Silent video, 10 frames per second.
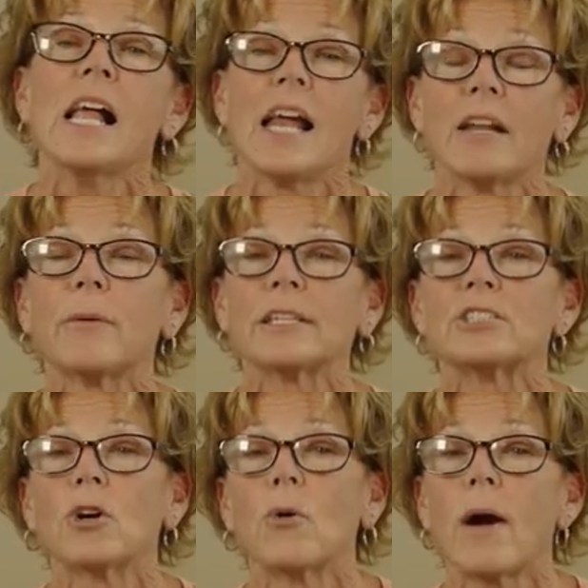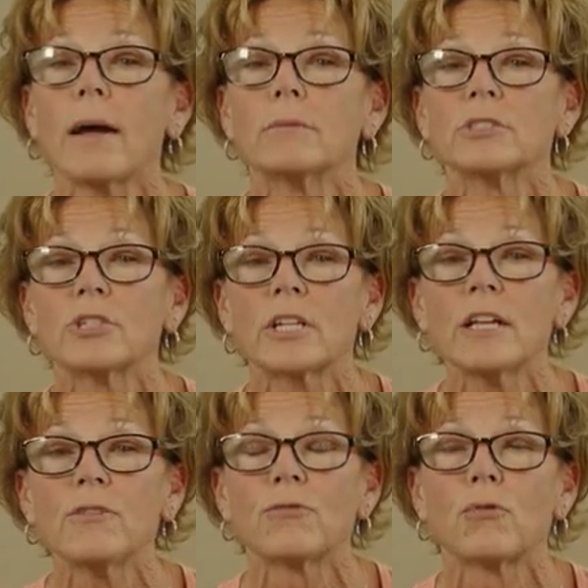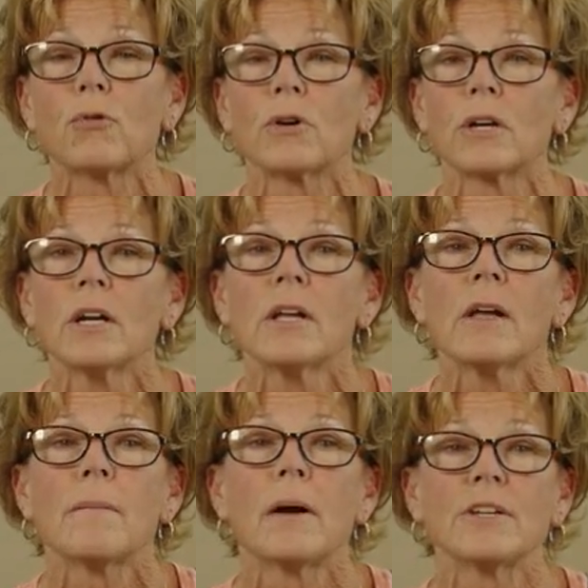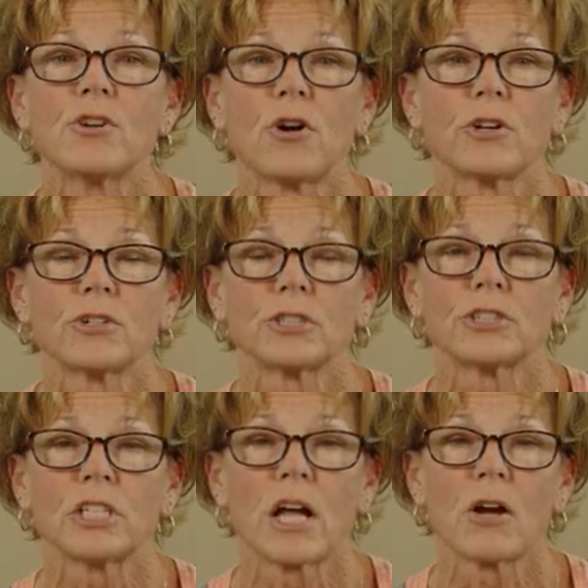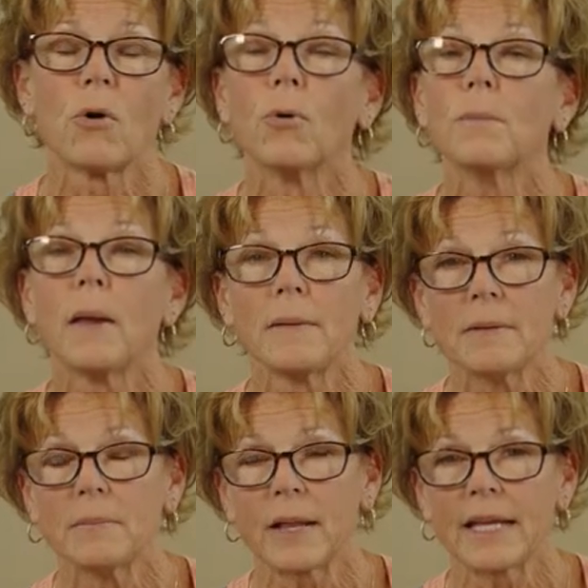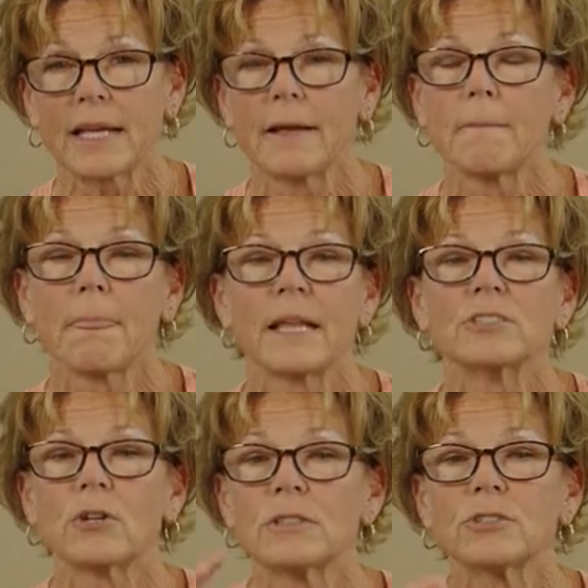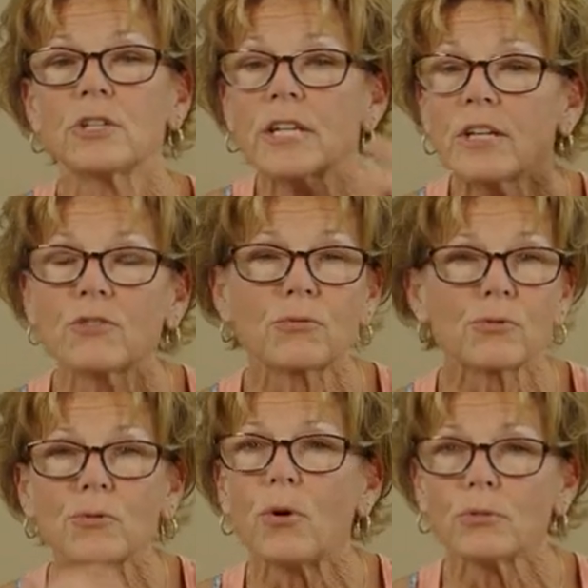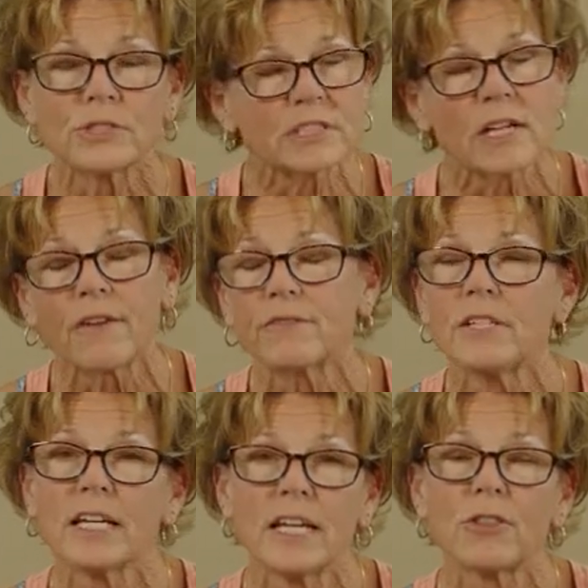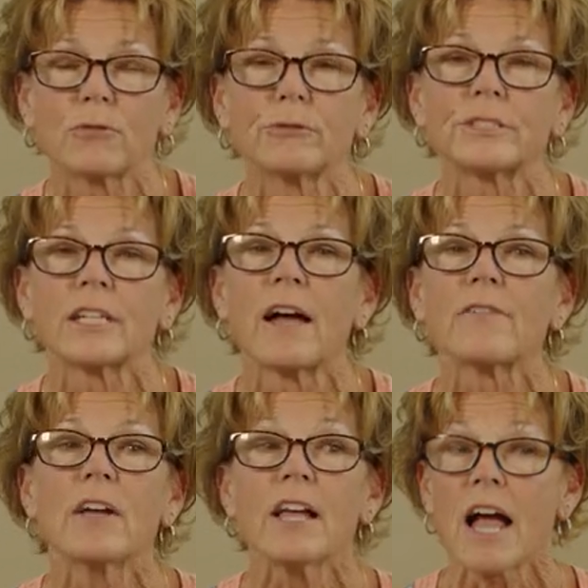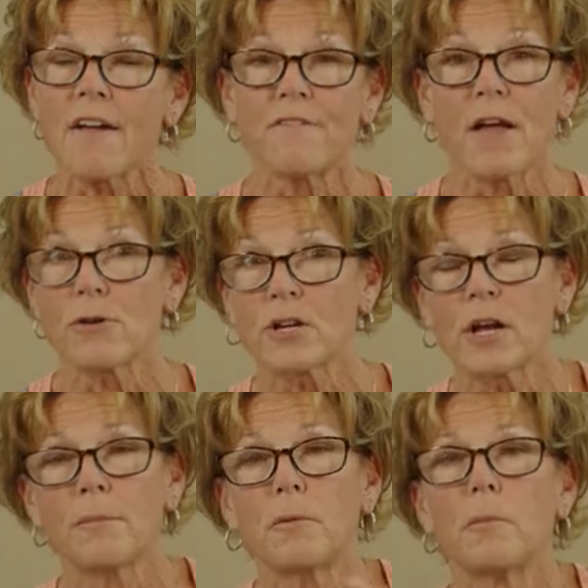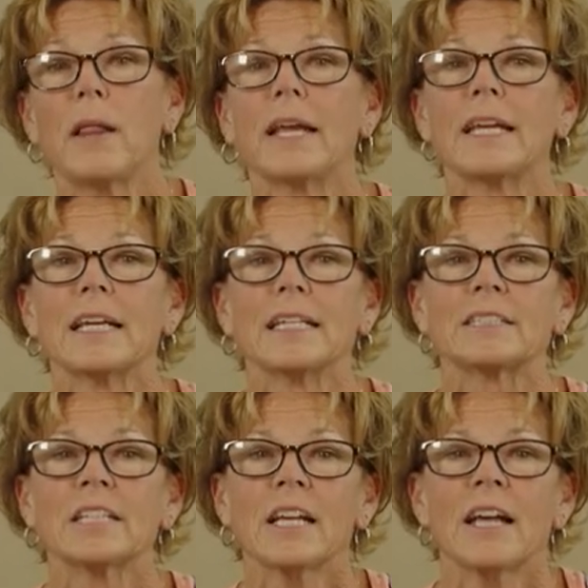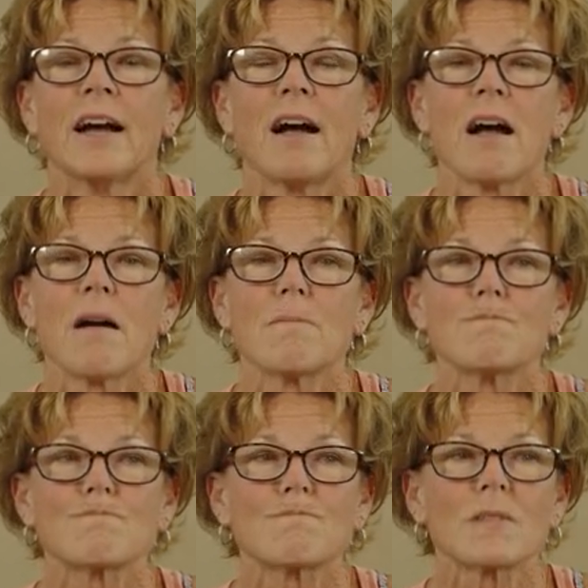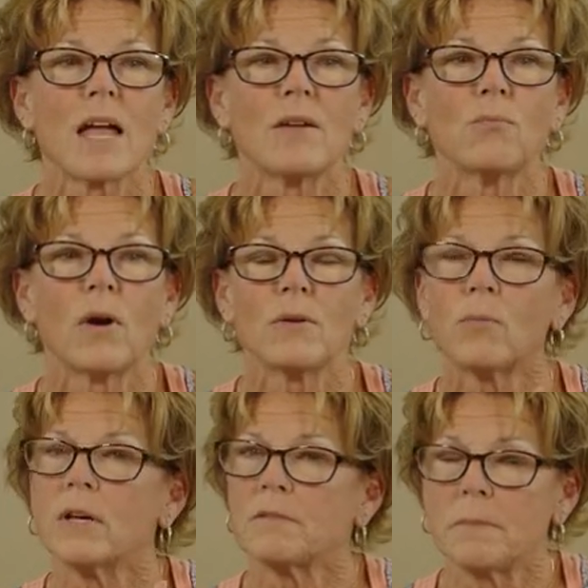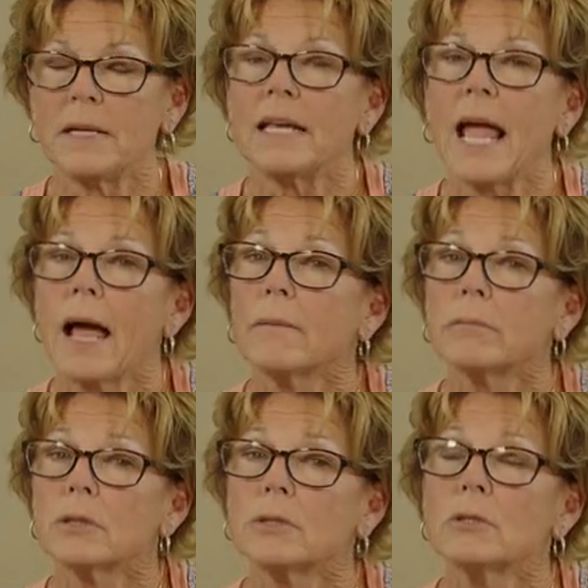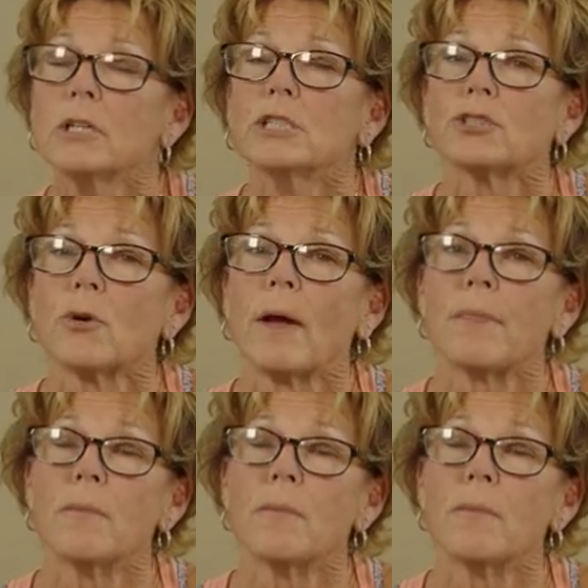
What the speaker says: Anyway, so I was looking for my daughter's old baby blanket, and so I was looking through old stuff, digging through stuff. I found a couple blankets, and one was pink and blue, so at